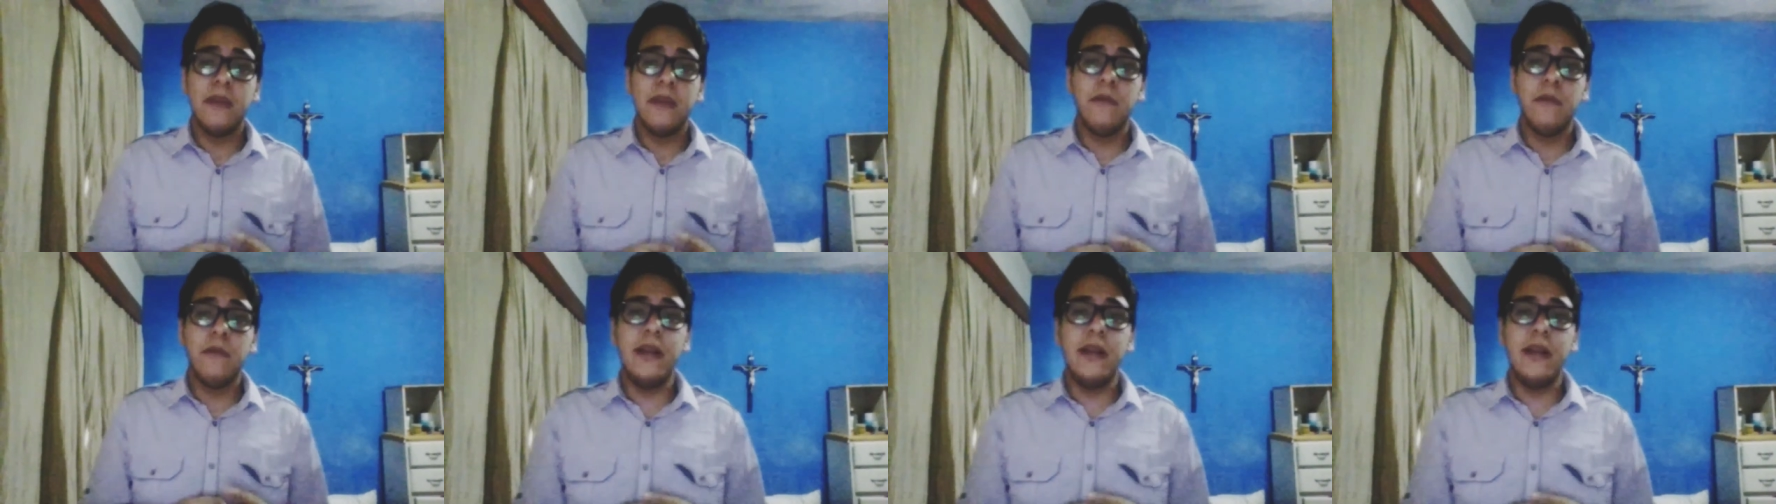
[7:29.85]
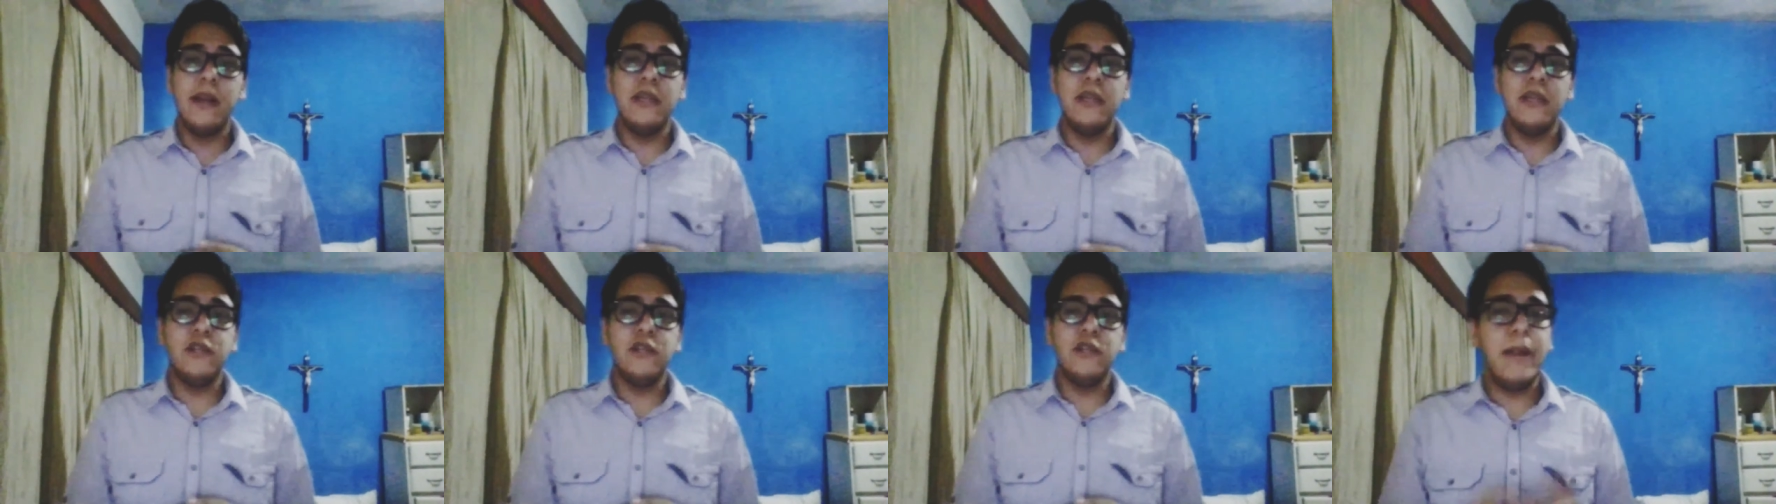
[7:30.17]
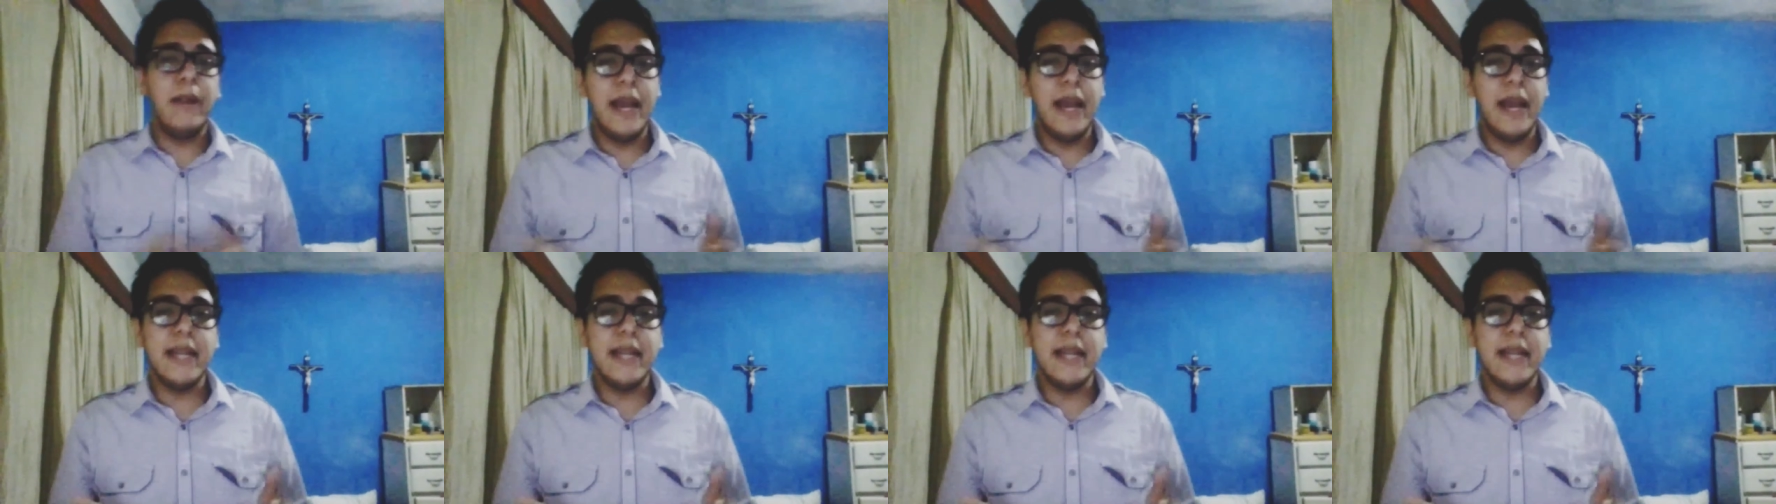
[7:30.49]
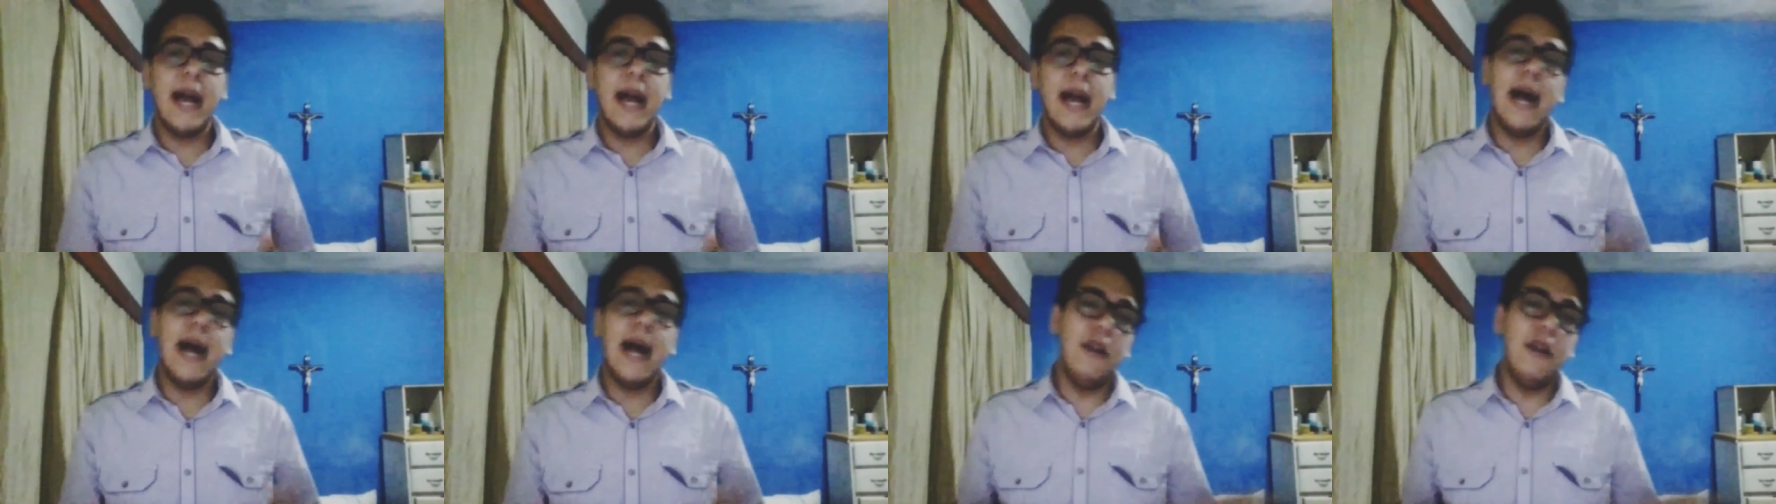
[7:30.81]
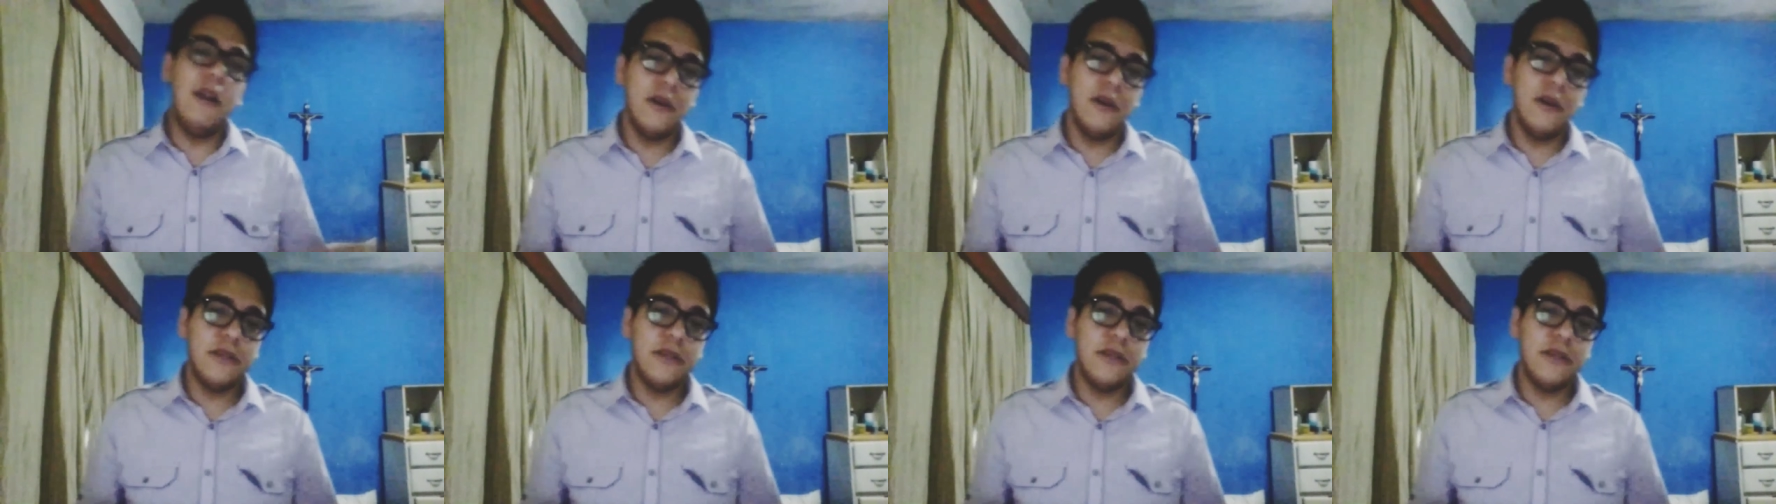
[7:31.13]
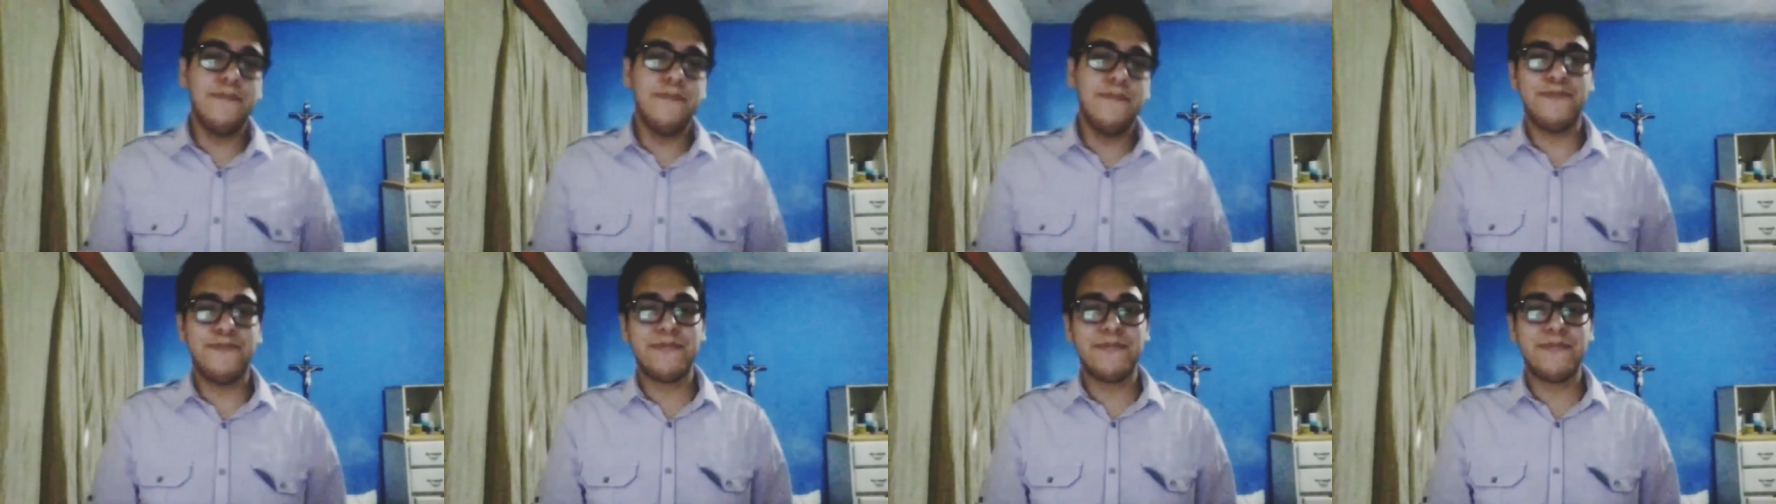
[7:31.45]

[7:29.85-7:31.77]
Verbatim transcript: where you plan a lot.